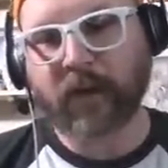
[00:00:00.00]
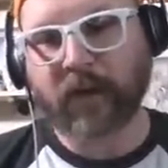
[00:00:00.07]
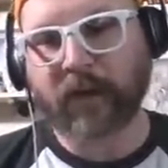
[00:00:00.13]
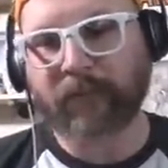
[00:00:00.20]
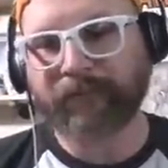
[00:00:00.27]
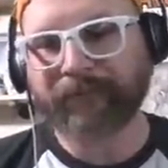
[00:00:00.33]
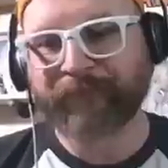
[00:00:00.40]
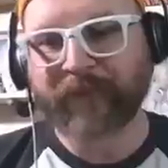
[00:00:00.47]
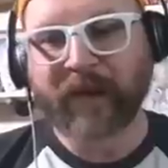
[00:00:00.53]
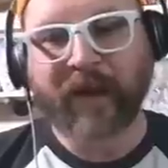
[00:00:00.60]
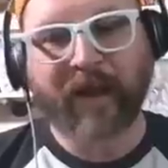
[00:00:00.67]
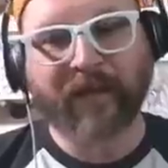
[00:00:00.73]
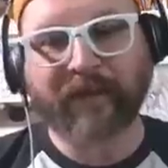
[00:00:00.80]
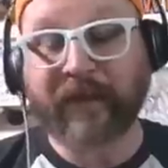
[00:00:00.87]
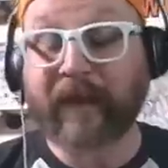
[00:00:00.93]
Um,
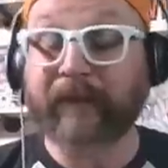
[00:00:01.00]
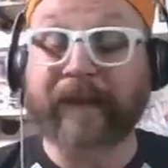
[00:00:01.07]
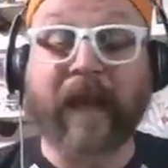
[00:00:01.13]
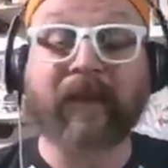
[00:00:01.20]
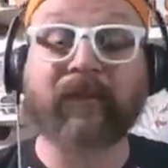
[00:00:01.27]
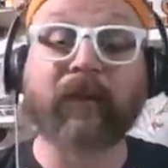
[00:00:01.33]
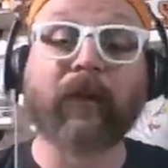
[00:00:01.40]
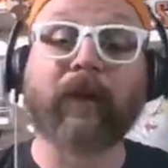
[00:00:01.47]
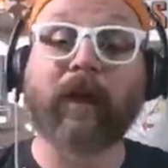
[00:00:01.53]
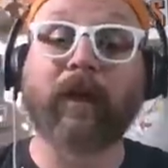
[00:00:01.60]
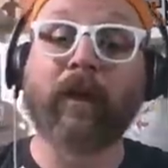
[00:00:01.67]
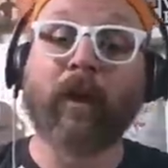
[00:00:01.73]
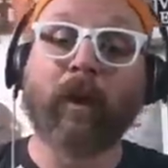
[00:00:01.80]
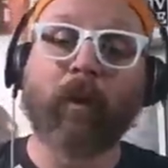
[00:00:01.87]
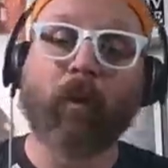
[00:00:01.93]
and that's looking